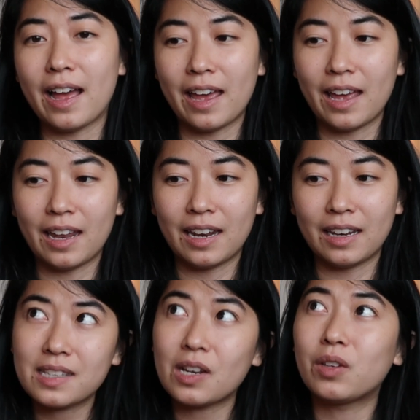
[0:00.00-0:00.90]

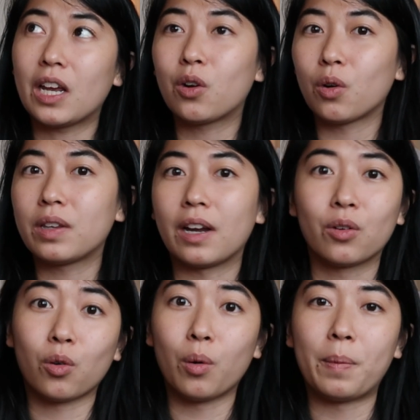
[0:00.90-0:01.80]
and that's how they grow their
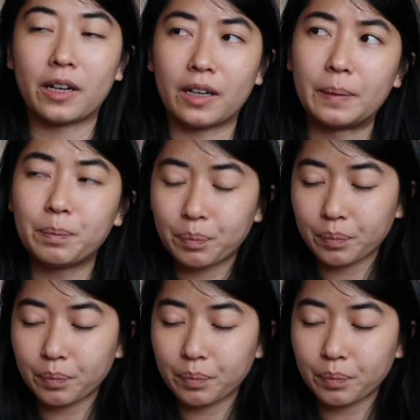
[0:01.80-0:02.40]
grow bucket.